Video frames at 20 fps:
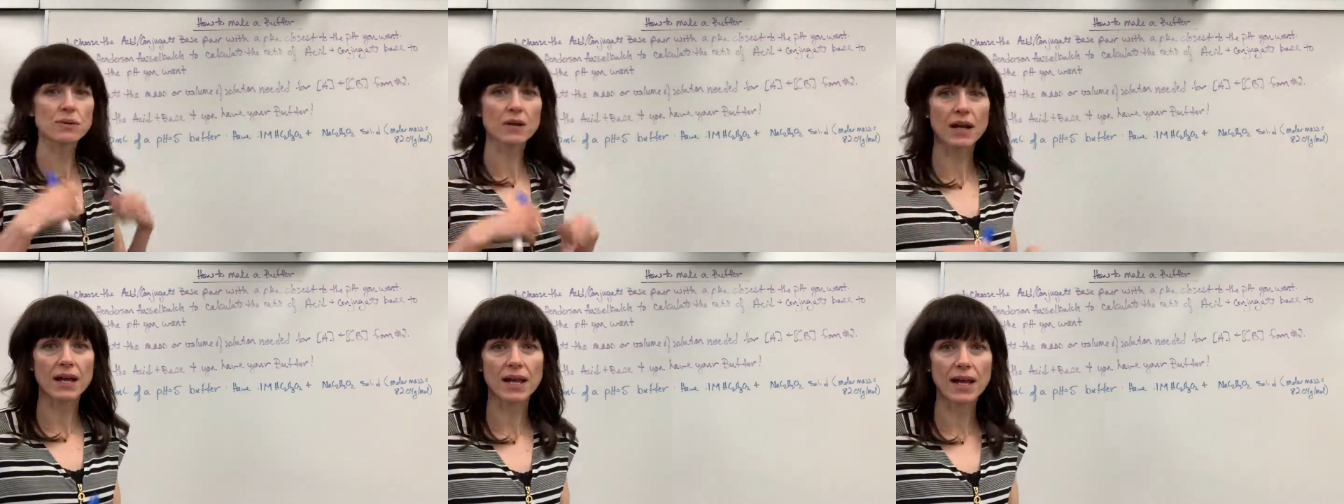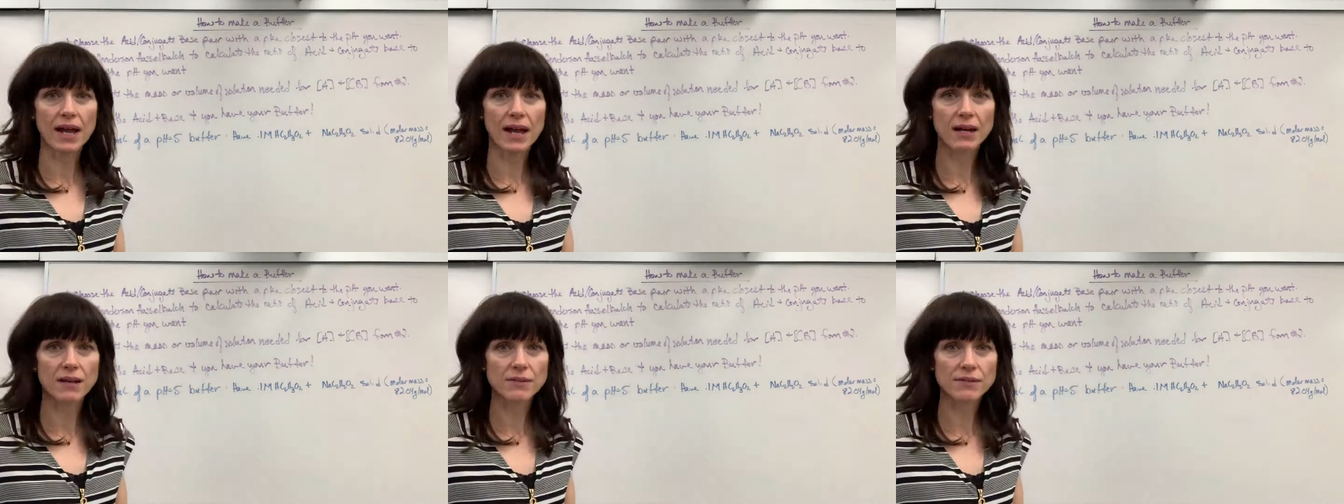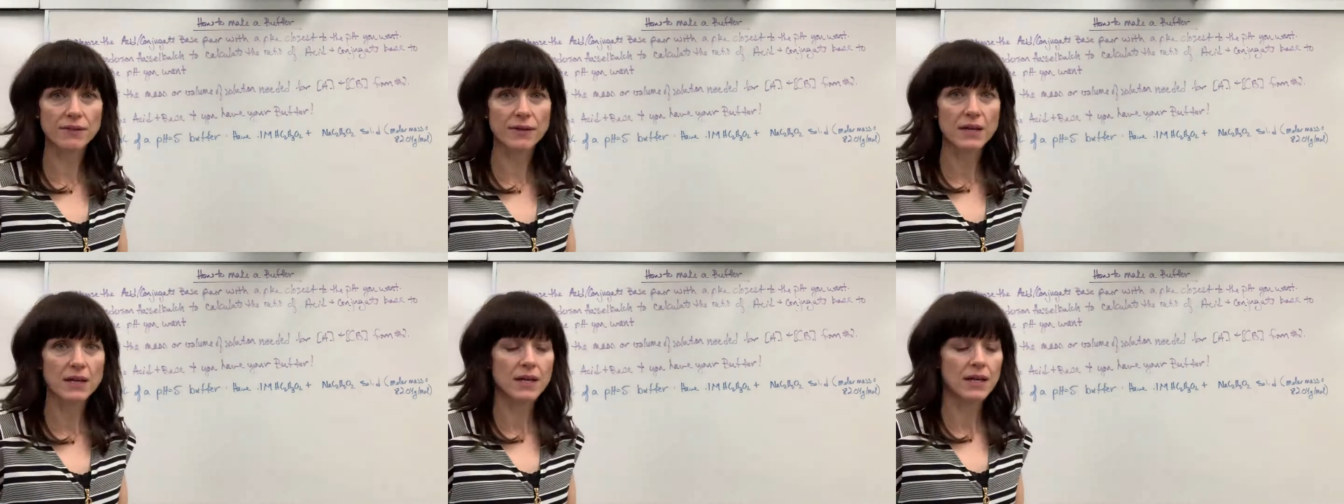what I have,
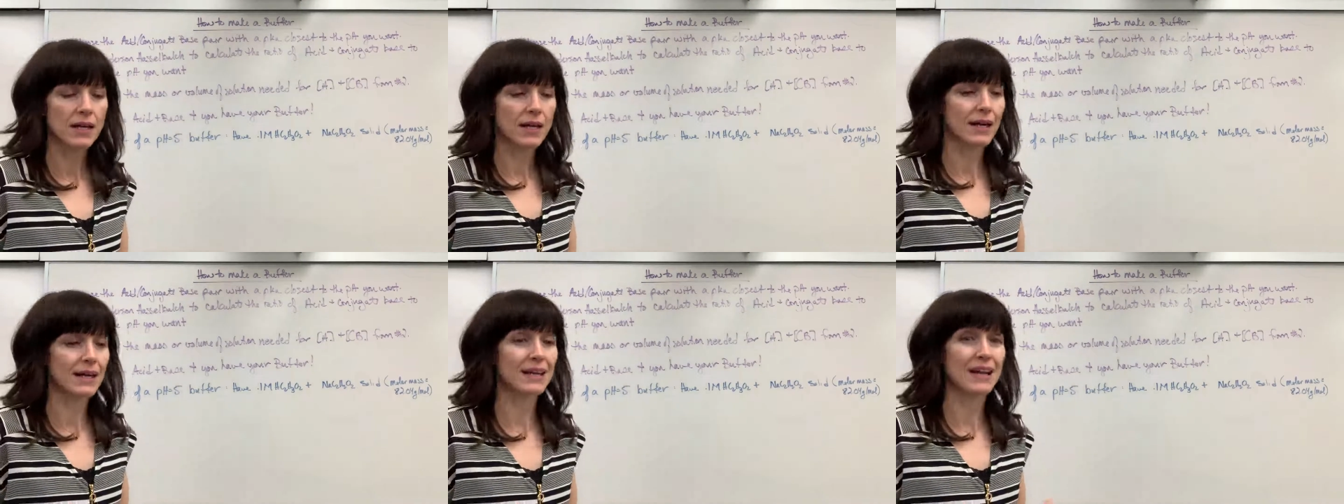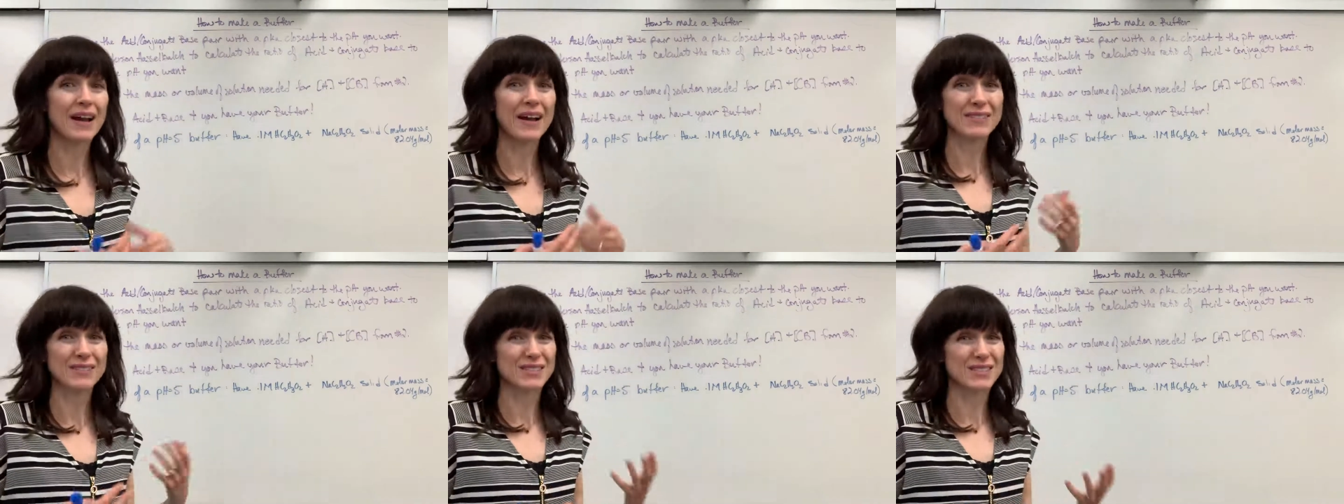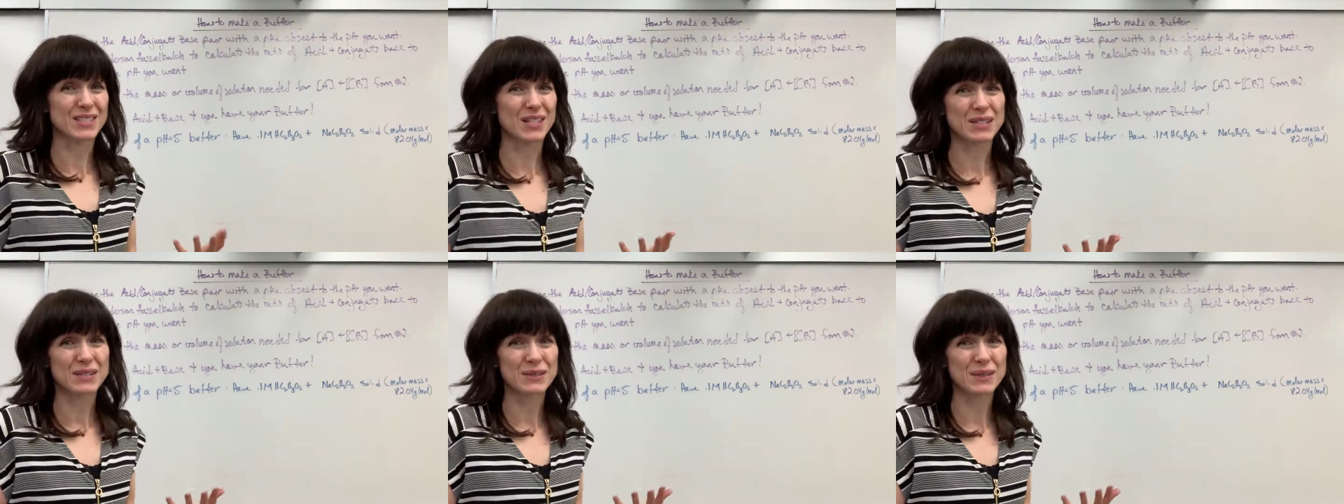and now I have to
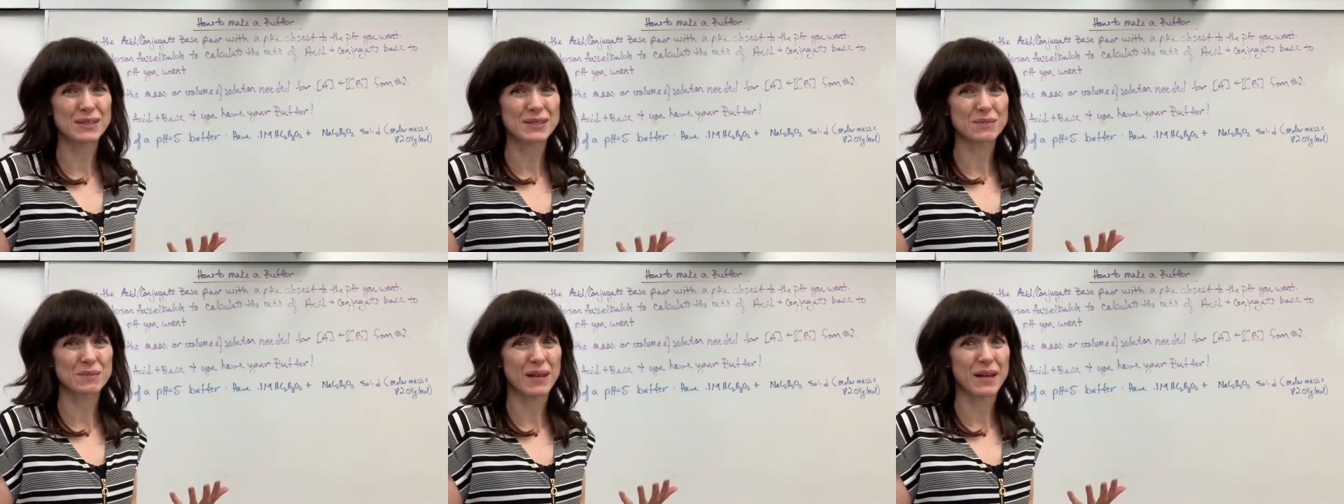start doing some